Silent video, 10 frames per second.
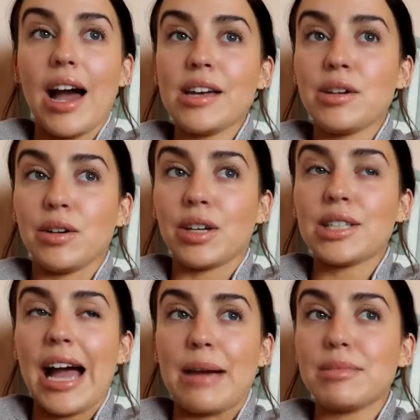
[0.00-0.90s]
I
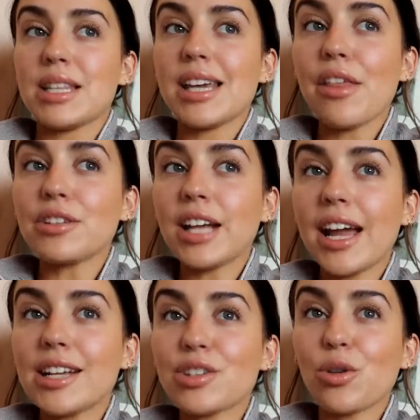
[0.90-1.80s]
timed it the other day.
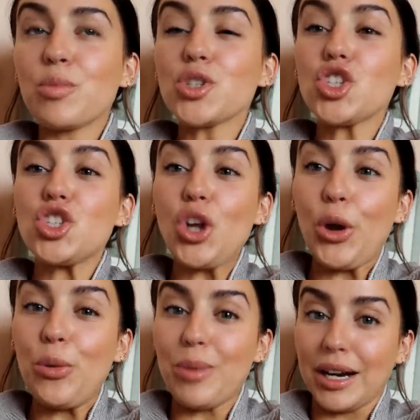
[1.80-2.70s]
It took almost
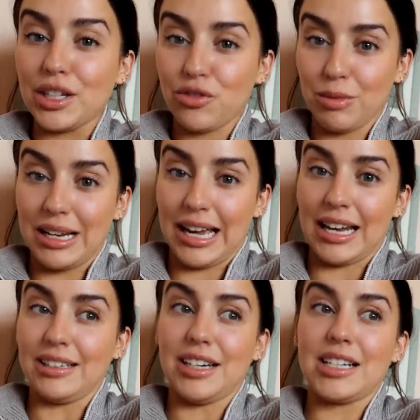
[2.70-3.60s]
two minutes for me to get
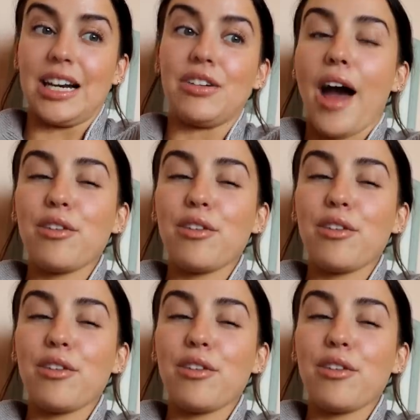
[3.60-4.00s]
a letdown.